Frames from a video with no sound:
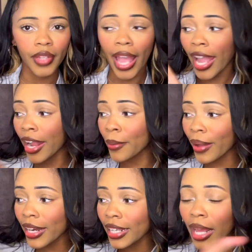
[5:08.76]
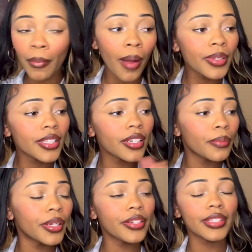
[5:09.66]
Everybody and their mama sitting up
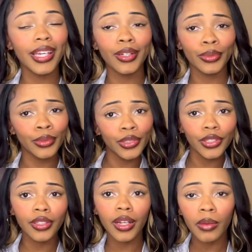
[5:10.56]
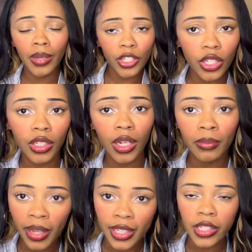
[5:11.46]
here saying, ooh, she look a mess, she look a
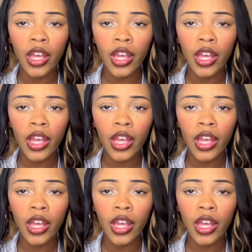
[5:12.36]
mess.